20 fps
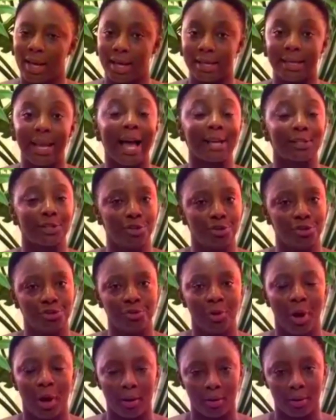And as
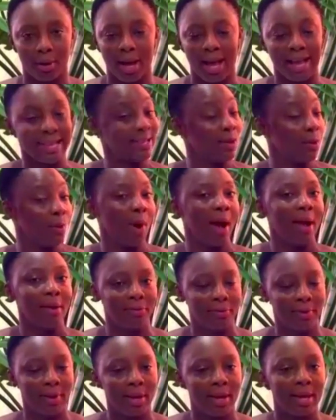usual, as a
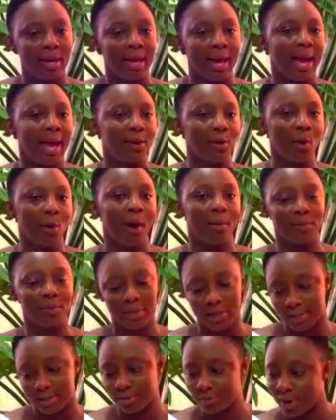wife, I know I'm
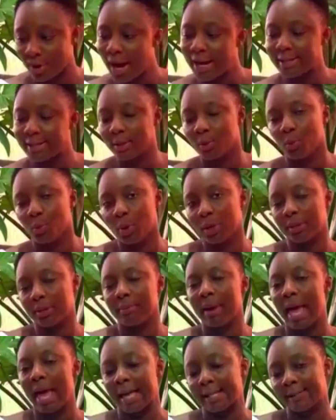sitting right
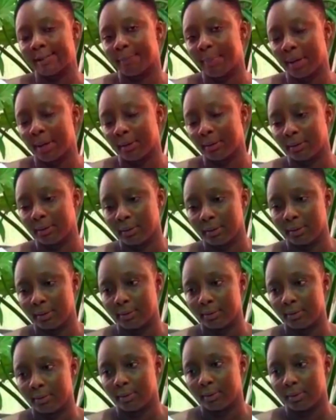with my husband.
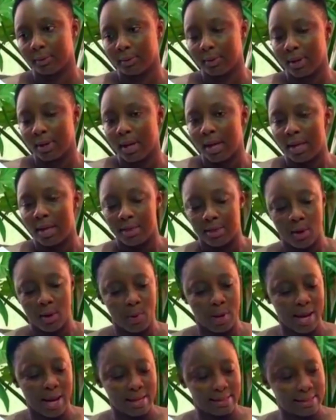
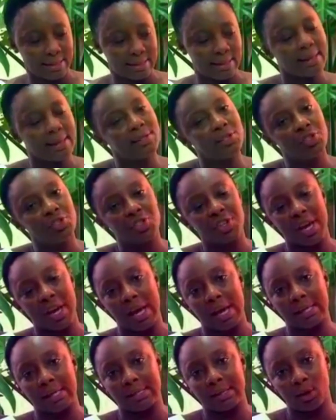There were like 6
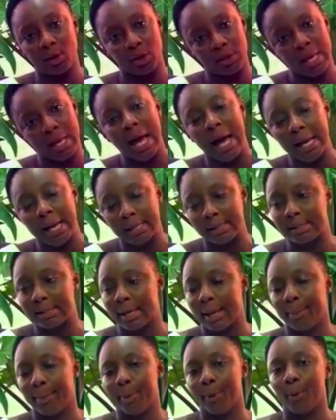chairs on the high
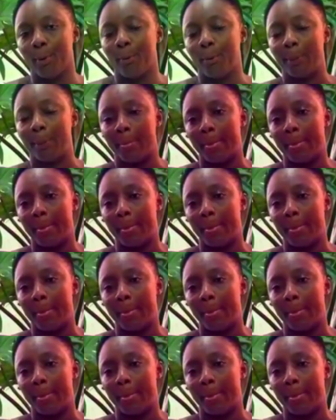table.